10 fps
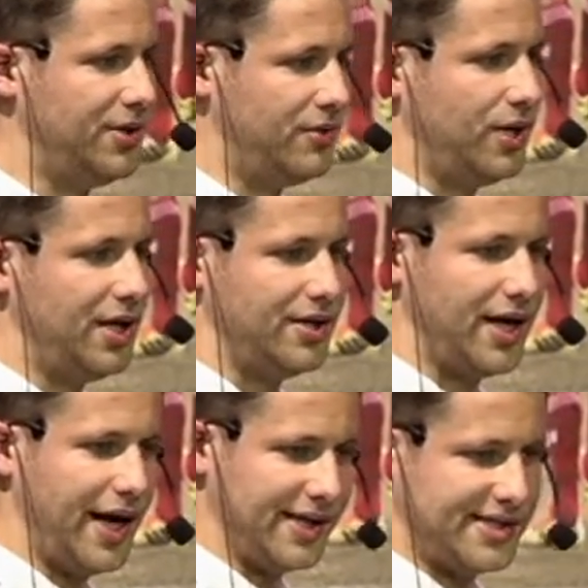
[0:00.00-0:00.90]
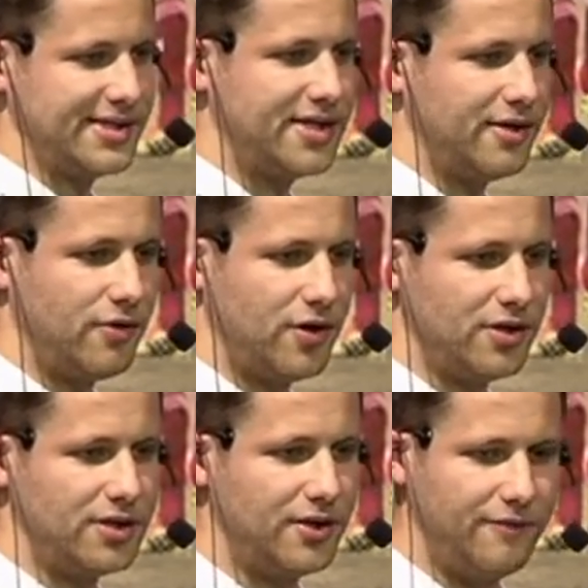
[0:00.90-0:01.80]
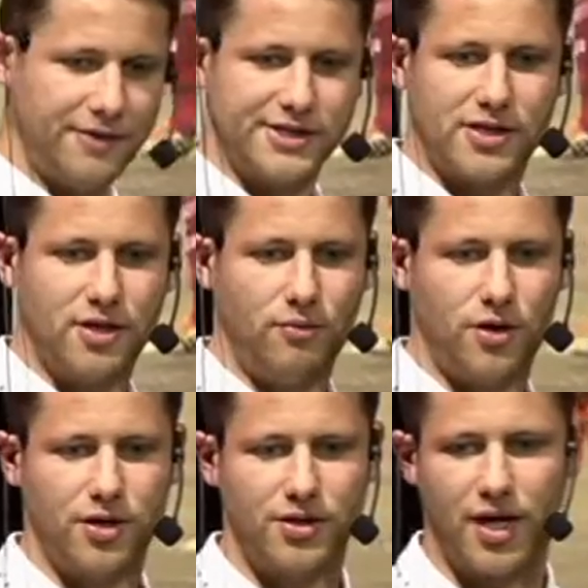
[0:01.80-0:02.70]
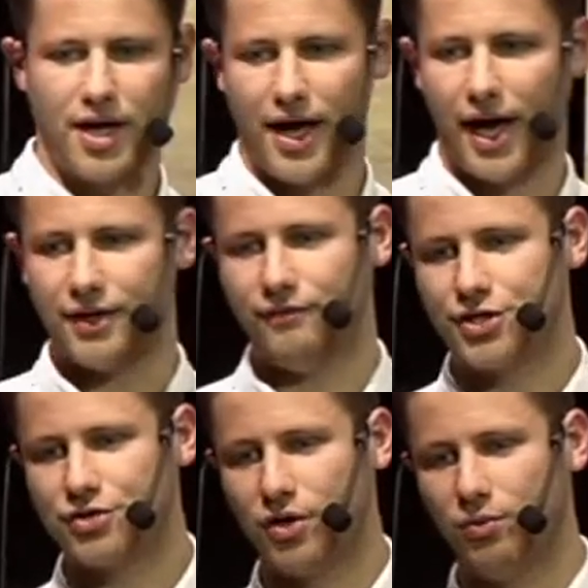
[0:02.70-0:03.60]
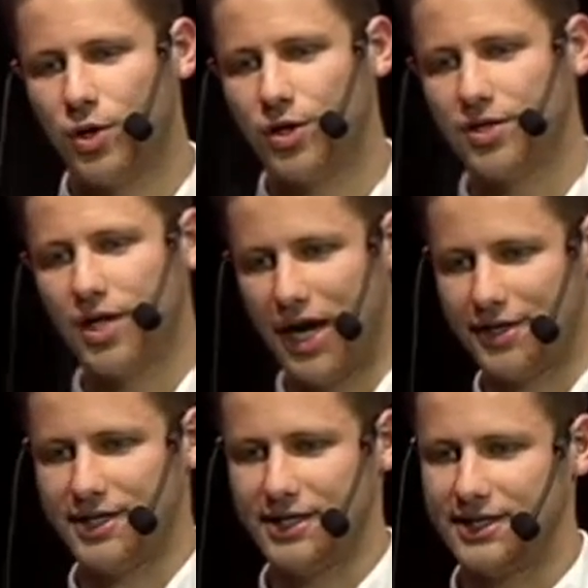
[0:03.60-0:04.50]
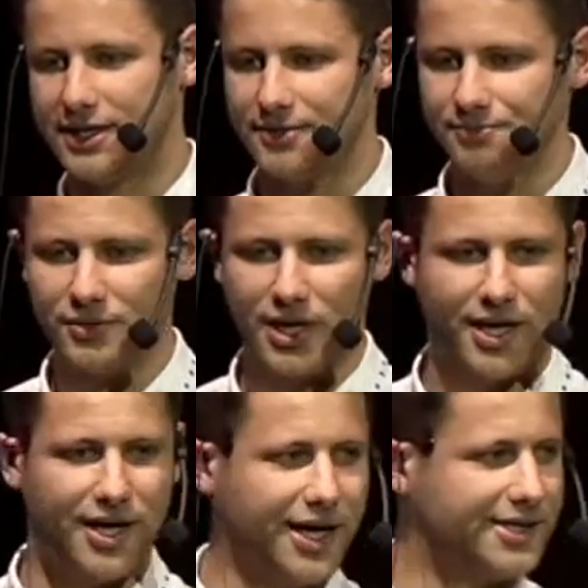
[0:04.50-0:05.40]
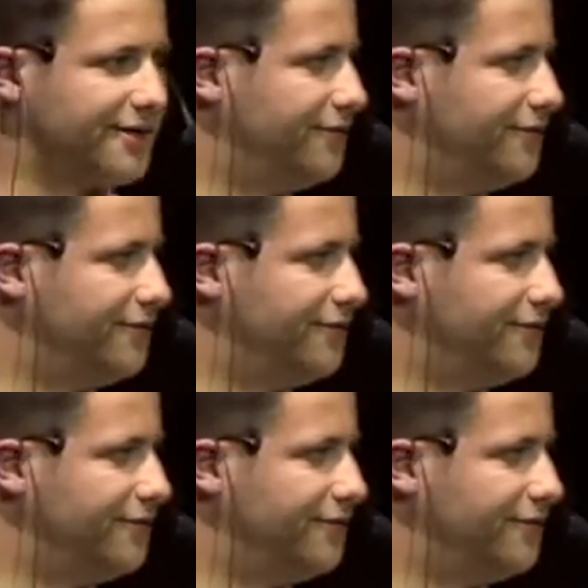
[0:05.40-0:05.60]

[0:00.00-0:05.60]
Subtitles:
between existing world, physical world, and virtual world are deleted. It's a